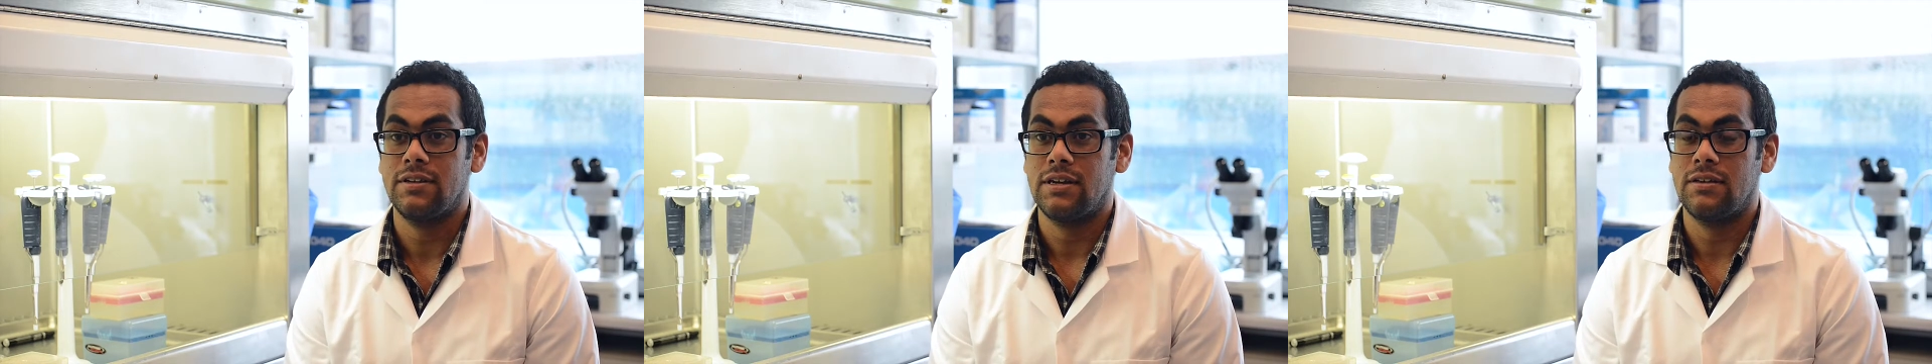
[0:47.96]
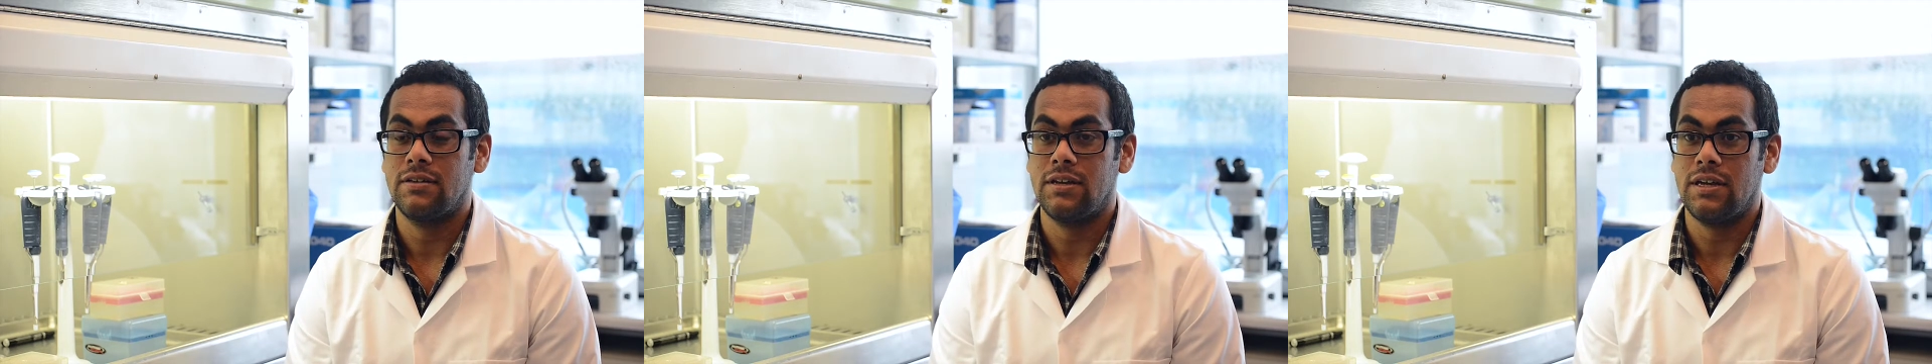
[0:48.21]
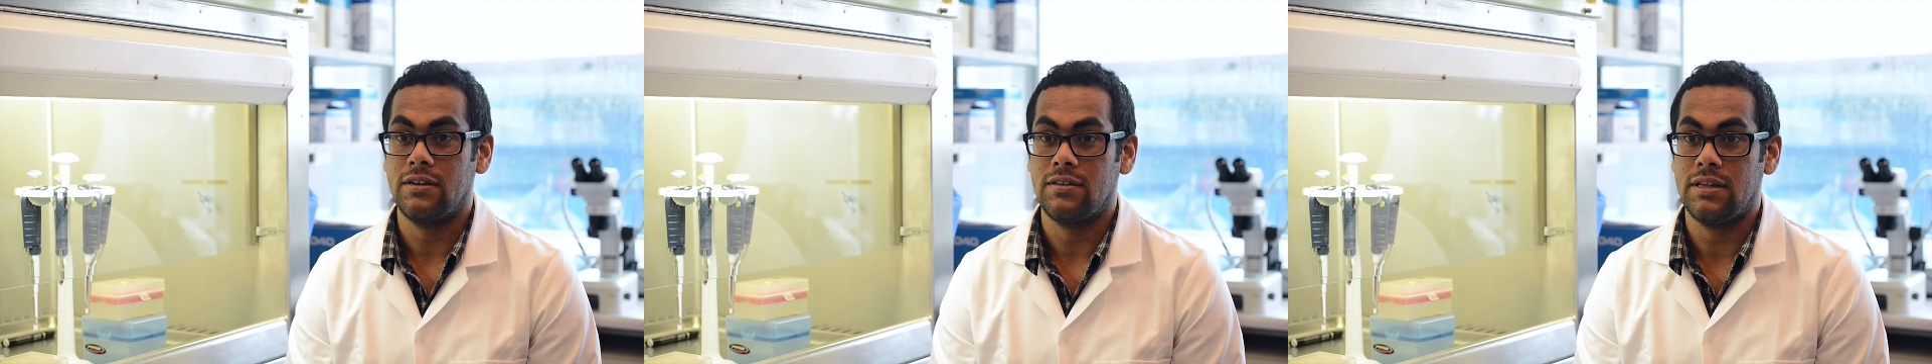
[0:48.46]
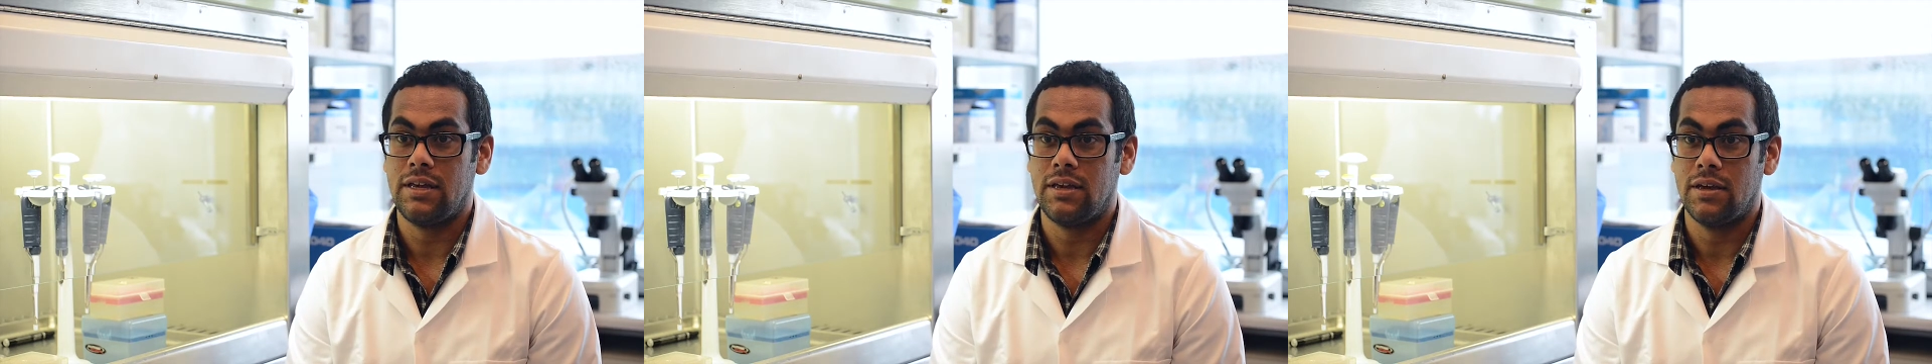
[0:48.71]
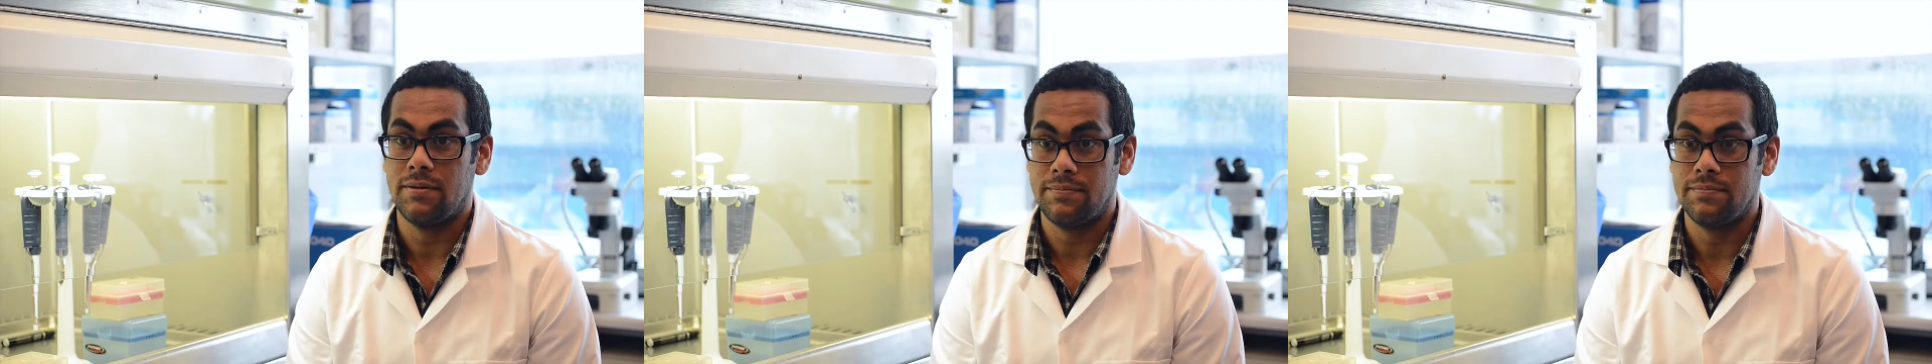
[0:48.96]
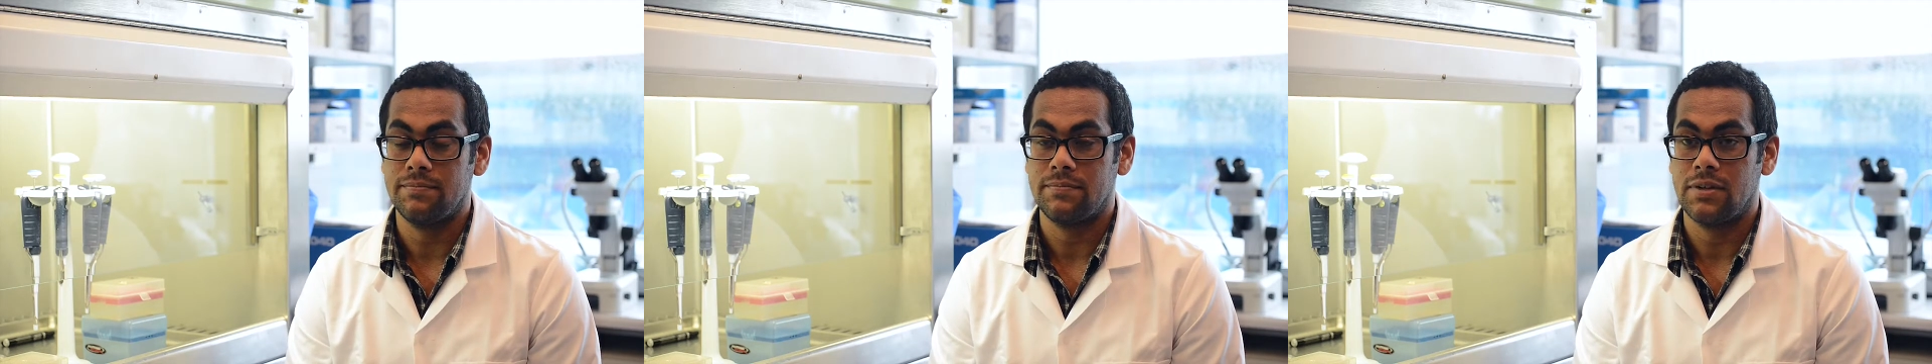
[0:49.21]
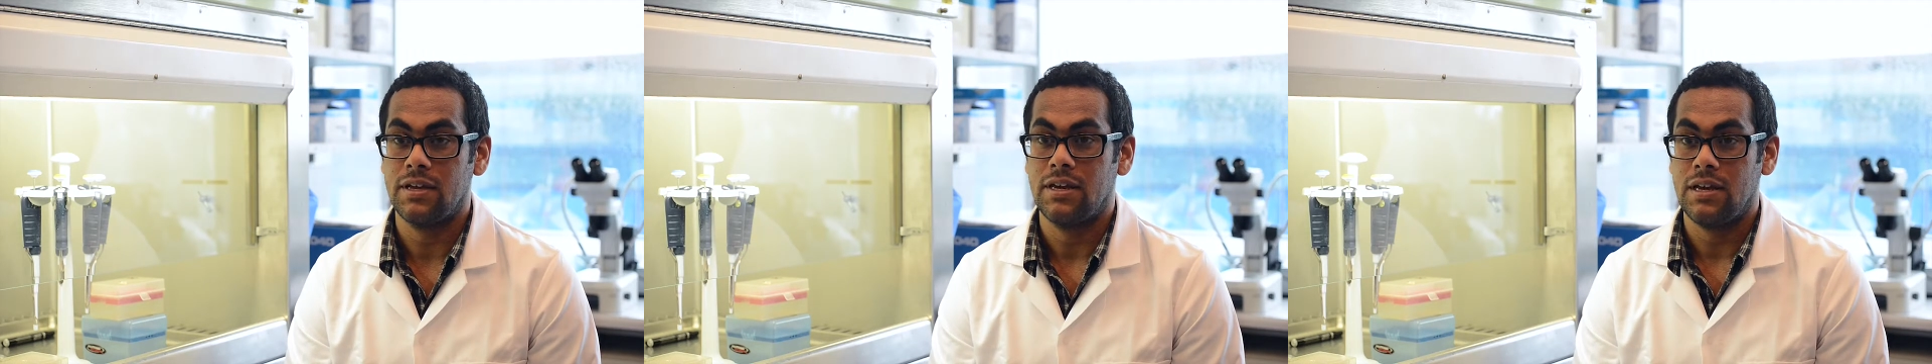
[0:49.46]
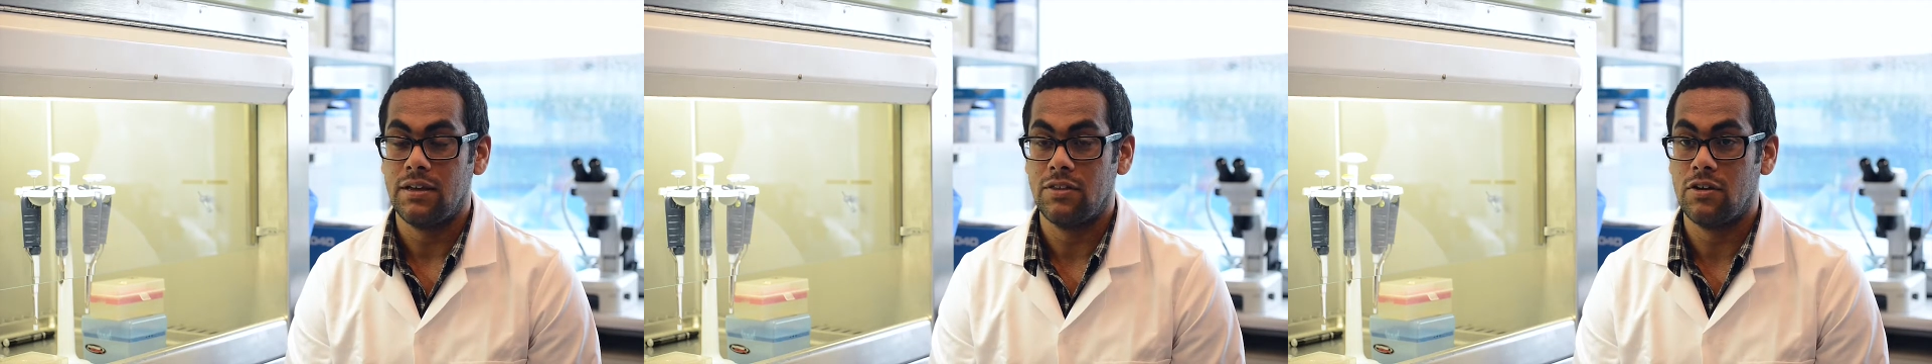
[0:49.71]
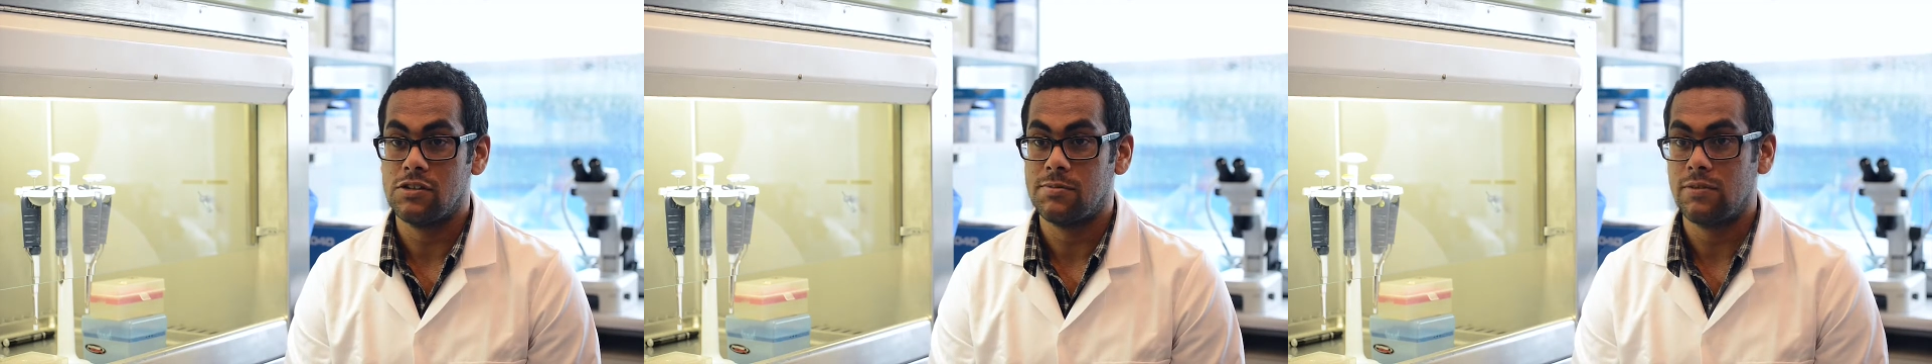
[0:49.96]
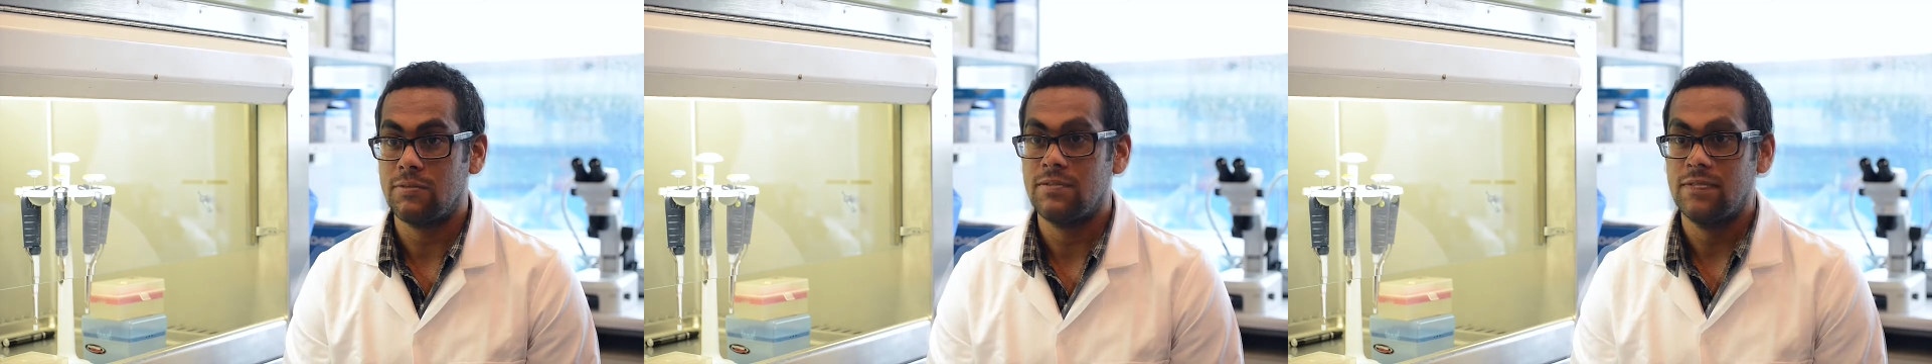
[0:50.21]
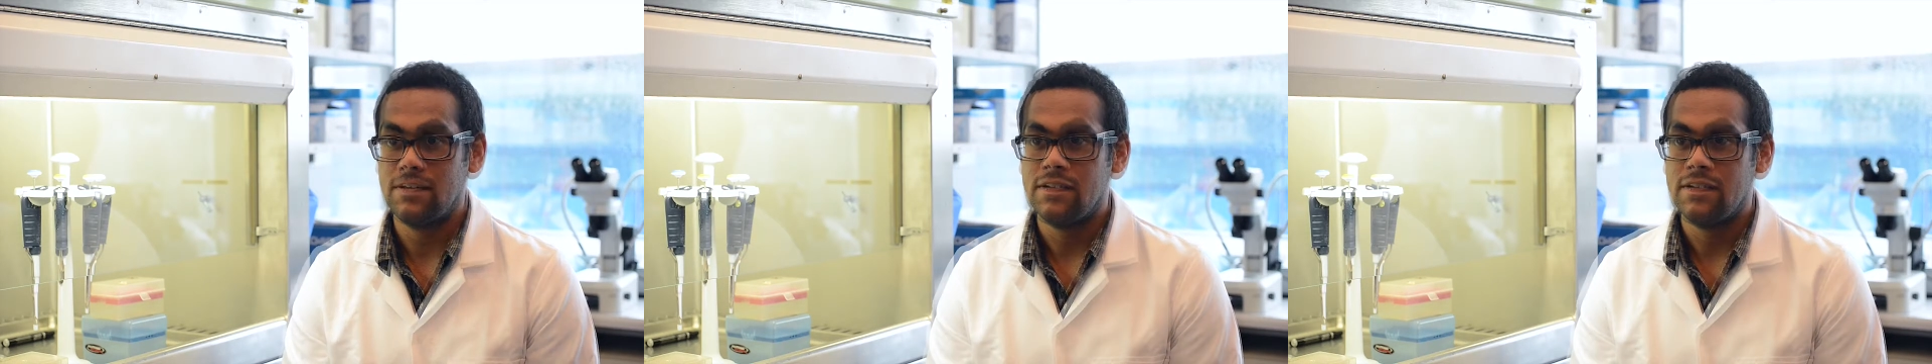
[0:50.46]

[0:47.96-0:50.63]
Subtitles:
in the hospital.